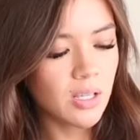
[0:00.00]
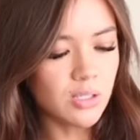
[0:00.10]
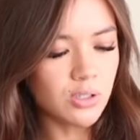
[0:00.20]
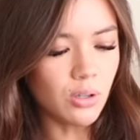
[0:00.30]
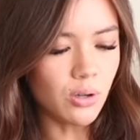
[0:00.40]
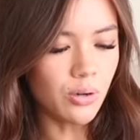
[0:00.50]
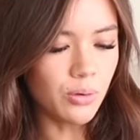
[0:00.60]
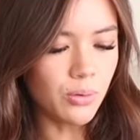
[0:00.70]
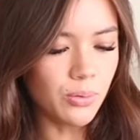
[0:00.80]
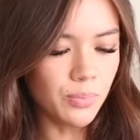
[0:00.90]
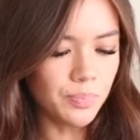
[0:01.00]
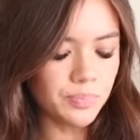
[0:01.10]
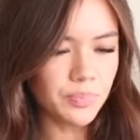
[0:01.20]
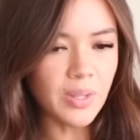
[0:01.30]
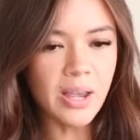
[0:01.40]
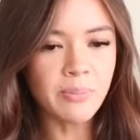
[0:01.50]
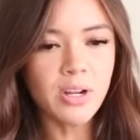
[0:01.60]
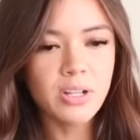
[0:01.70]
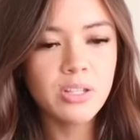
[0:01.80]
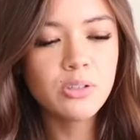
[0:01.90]
So I'm
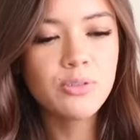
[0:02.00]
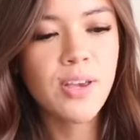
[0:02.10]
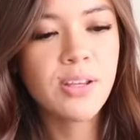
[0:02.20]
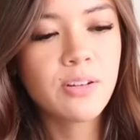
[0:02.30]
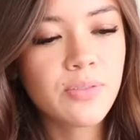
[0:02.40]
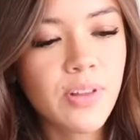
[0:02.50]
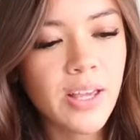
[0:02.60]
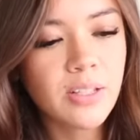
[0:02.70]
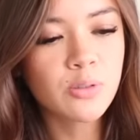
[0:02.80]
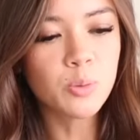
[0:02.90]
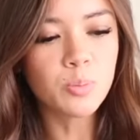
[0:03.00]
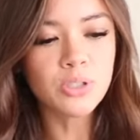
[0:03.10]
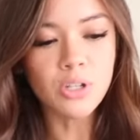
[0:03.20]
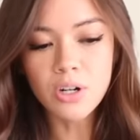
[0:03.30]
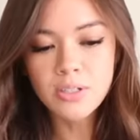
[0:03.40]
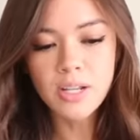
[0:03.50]
not a huge fan of like super dark